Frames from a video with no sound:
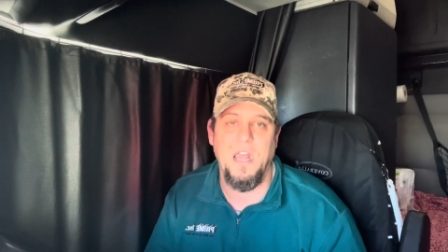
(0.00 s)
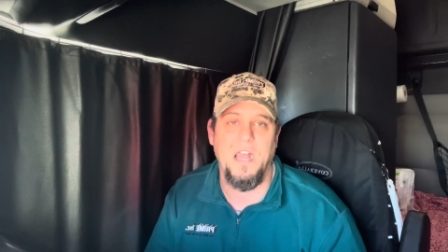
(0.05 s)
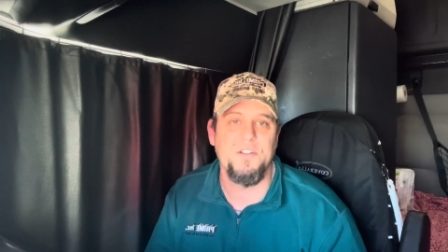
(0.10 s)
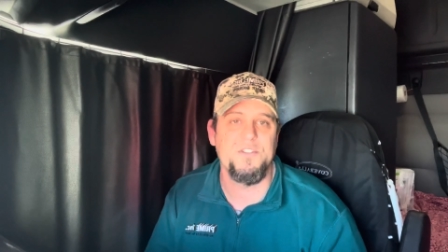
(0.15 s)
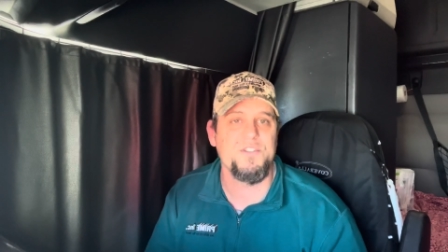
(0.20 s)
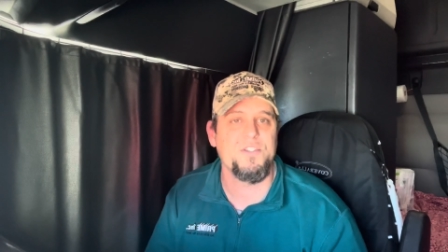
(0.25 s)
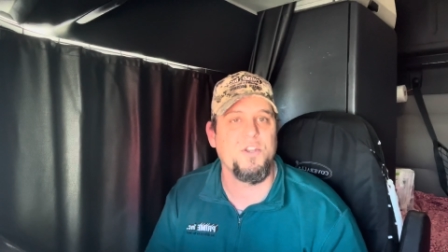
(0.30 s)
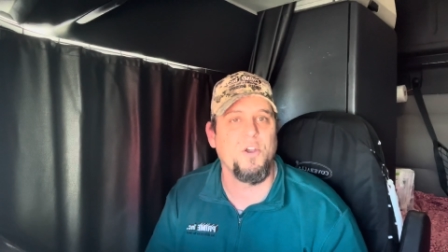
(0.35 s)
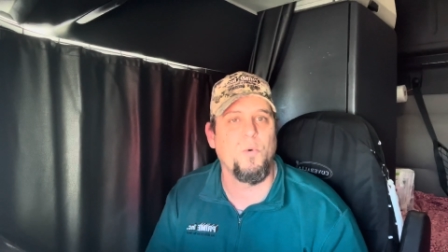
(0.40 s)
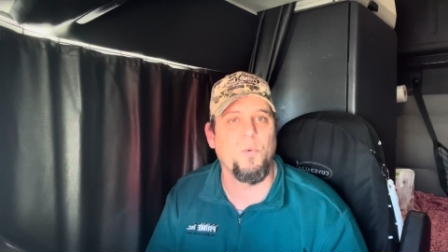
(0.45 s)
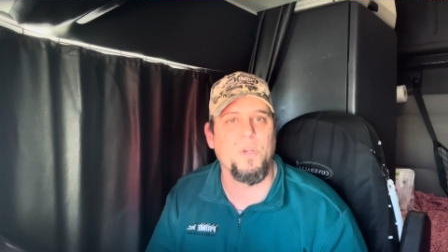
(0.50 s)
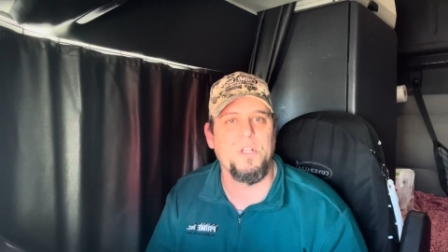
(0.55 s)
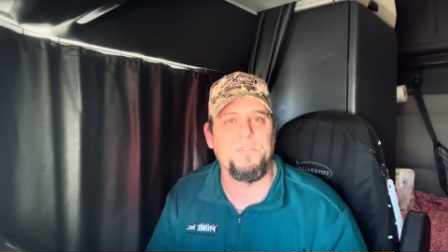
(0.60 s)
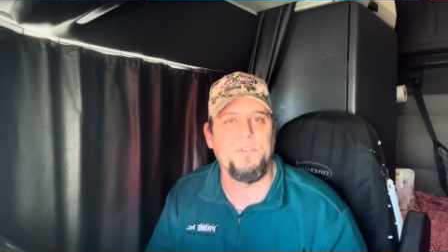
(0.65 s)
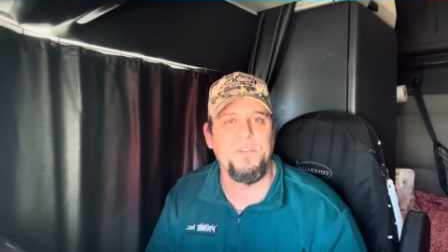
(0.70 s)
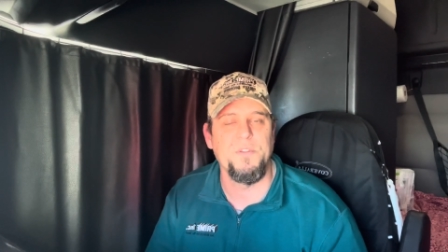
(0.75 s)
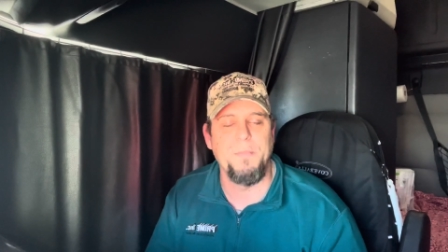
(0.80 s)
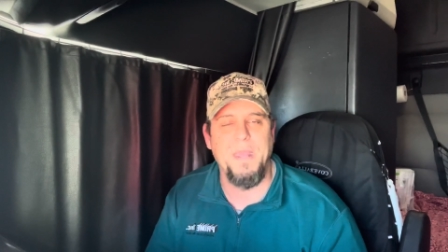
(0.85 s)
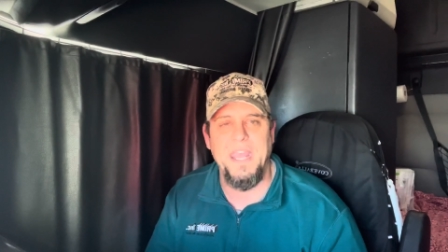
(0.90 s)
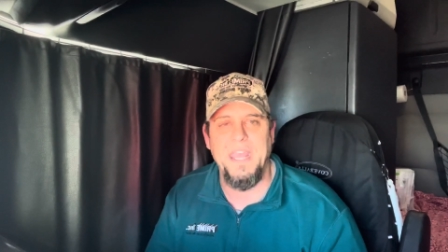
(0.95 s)
I'll just go work
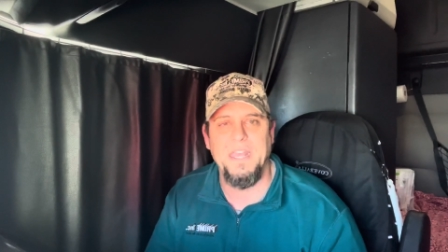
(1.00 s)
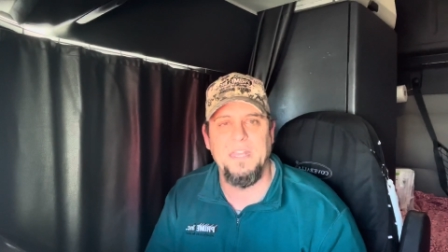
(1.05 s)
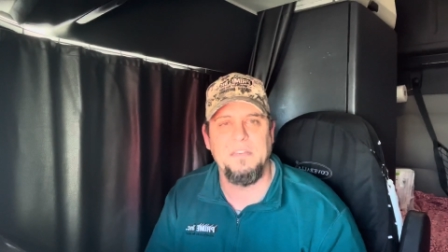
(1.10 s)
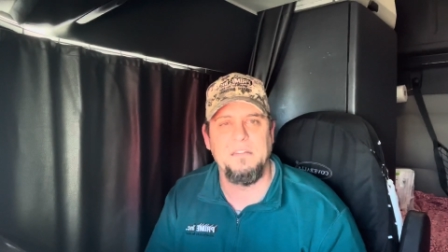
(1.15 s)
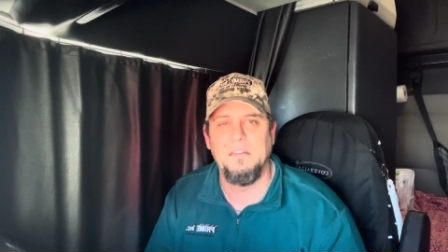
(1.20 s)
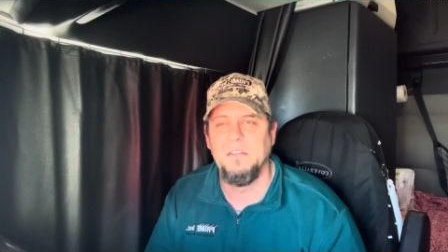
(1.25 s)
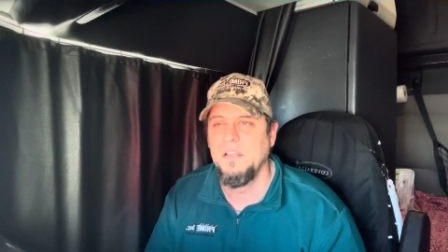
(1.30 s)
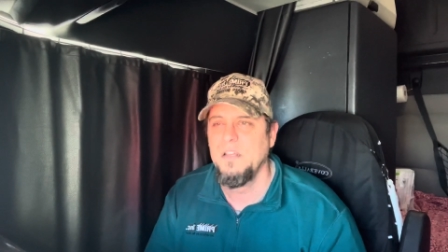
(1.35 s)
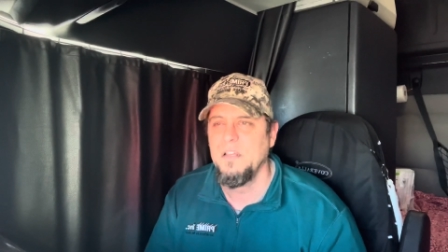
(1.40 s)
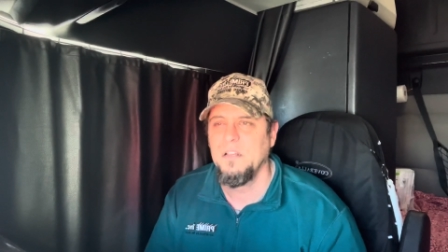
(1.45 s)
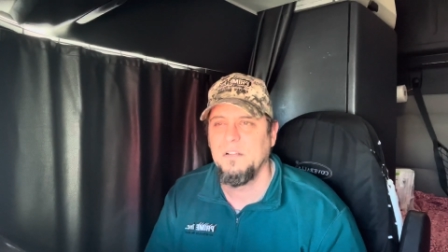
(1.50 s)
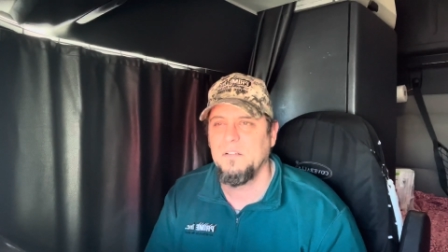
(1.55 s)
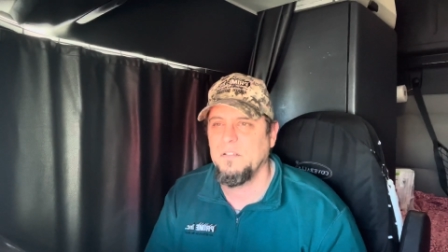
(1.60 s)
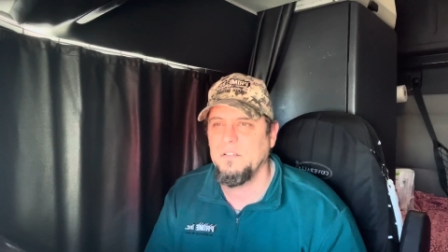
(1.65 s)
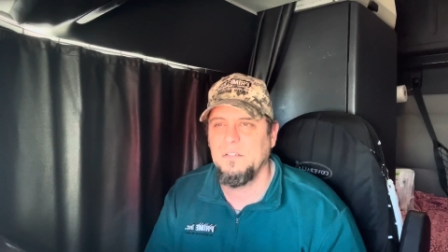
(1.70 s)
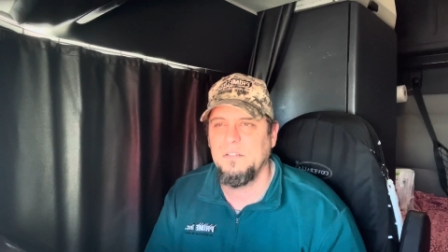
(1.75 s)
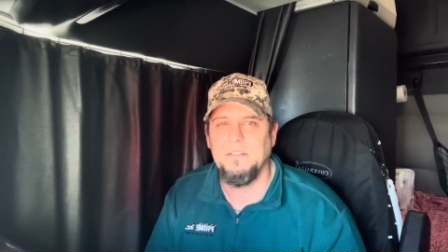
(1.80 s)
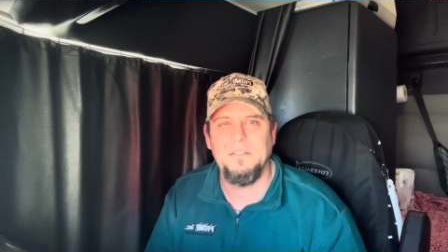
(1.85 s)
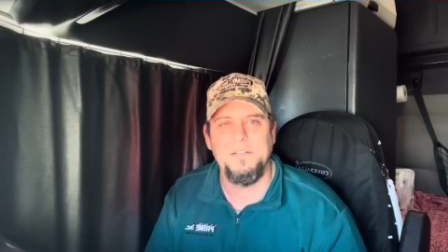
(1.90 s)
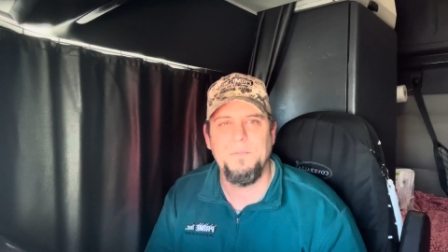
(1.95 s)
for the
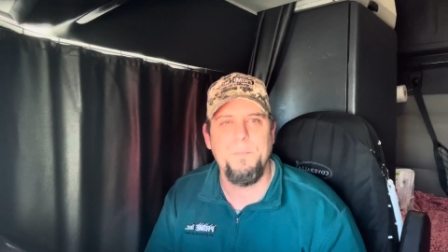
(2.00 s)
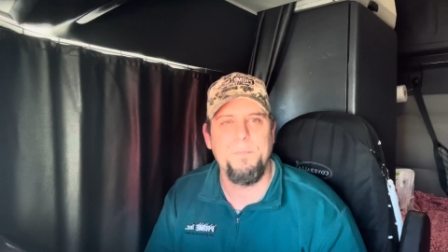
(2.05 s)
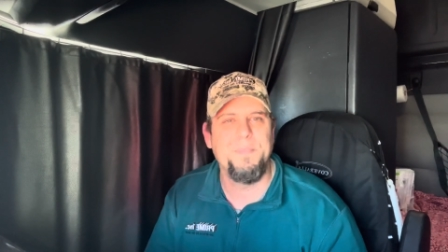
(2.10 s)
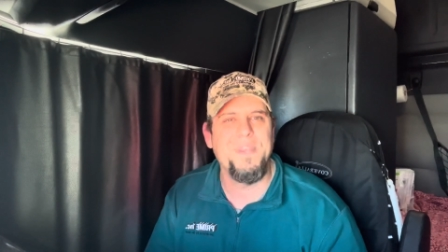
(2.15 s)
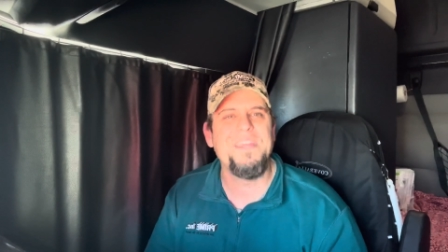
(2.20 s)
man.